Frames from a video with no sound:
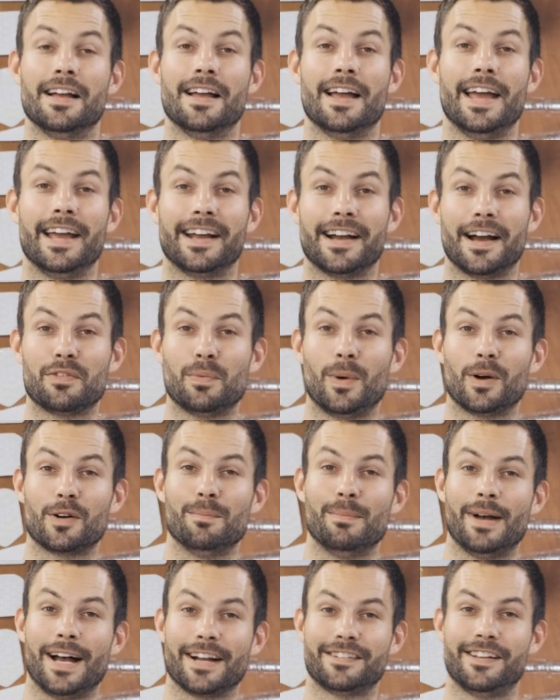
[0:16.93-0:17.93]
Hey guys,
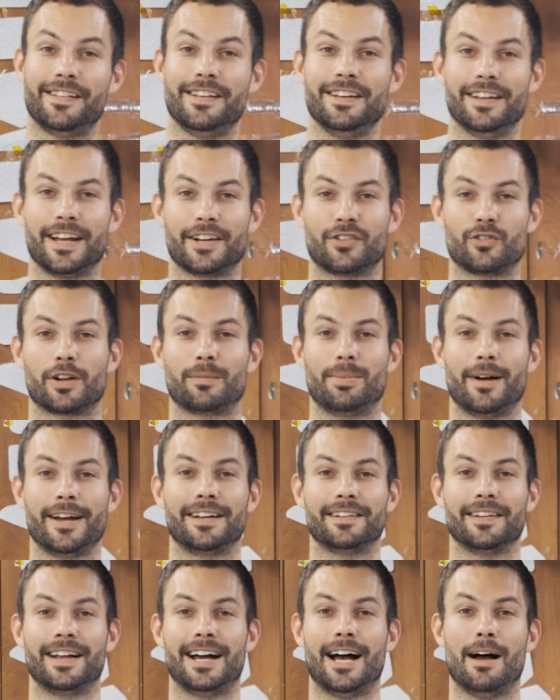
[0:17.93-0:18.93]
welcome back to the Electric
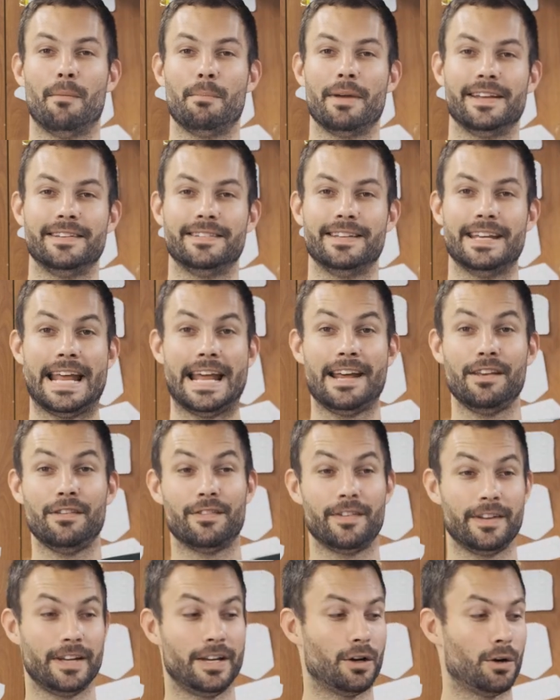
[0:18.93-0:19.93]
Bike Lab. In today's
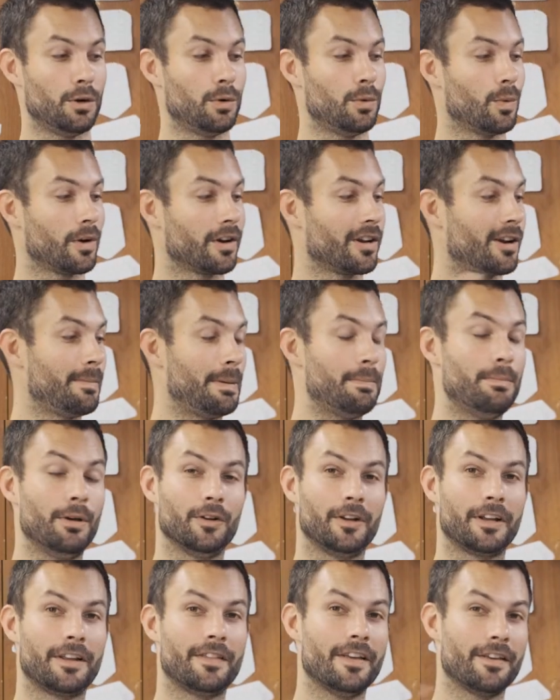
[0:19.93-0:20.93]
video, we're gonna be
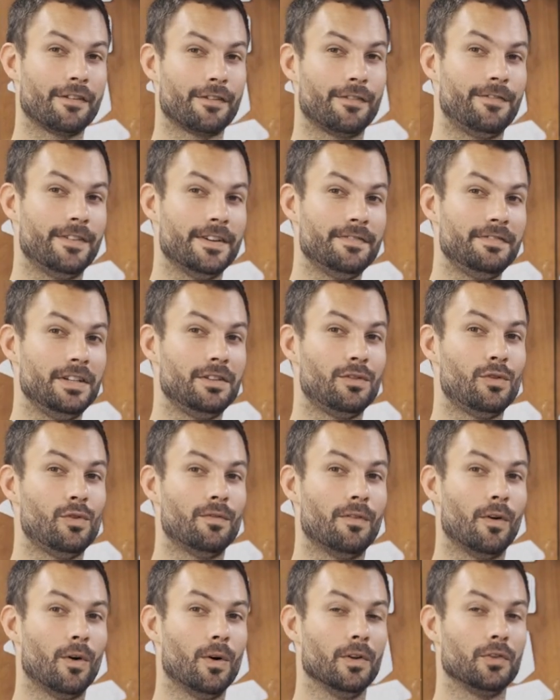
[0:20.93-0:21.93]
building this 52
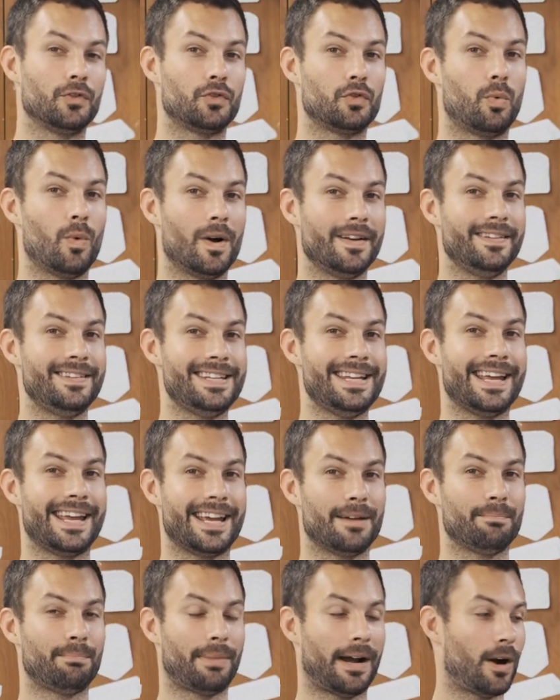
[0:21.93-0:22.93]
volt, 20
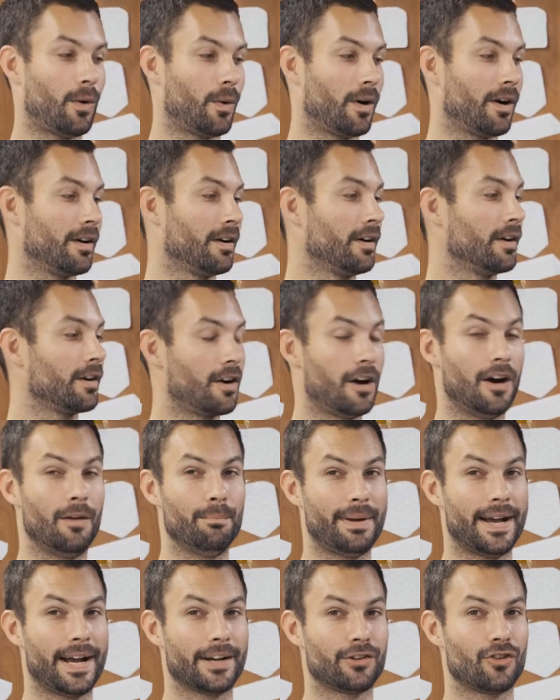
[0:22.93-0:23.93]
amp hour
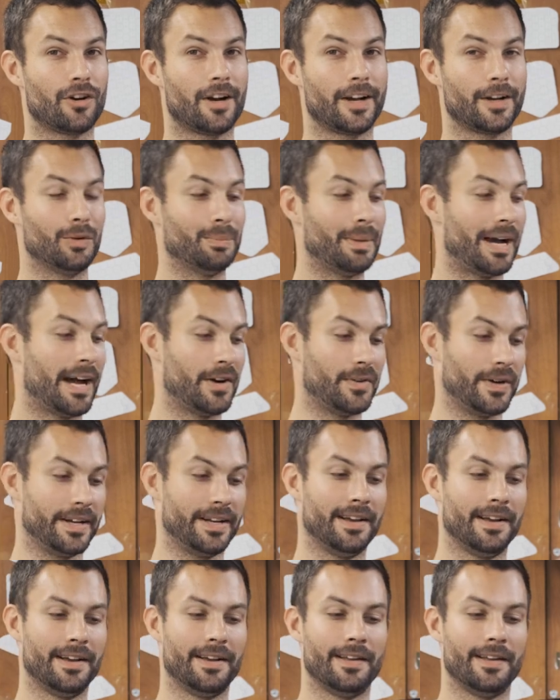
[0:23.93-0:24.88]
compact triangle battery.